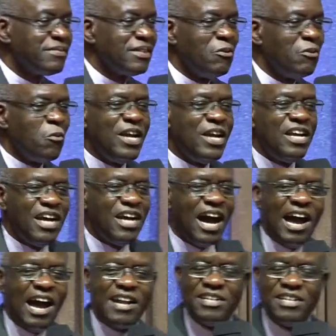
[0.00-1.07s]
We
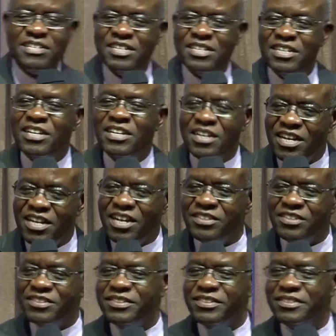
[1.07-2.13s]
are
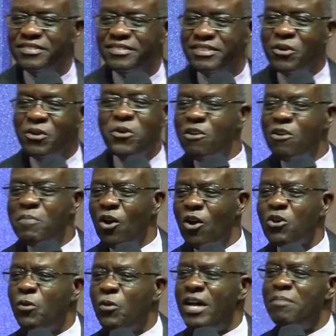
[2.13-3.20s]
His. You don't belong
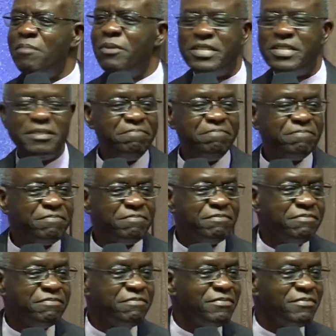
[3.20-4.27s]
to anybody.
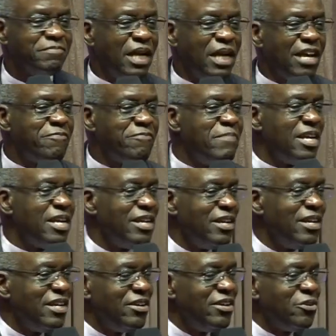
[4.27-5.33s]
Believe me.
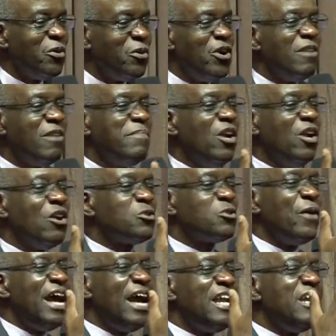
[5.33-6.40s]
You don't belong to
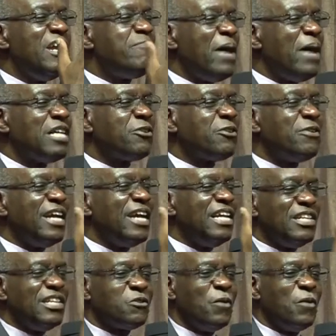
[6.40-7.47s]
any person in
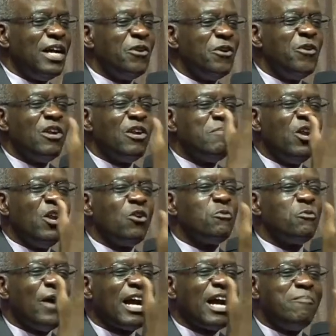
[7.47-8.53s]
this world. You don't belong to
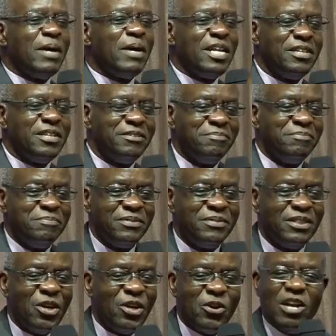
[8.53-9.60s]
your company.
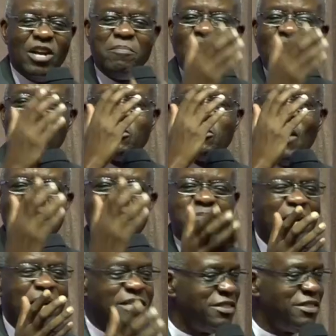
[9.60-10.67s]
You don't belong to your
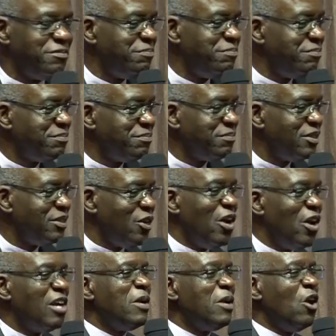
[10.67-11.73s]
husband. You
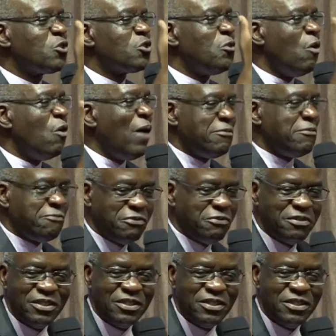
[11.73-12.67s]
don't belong to your wife.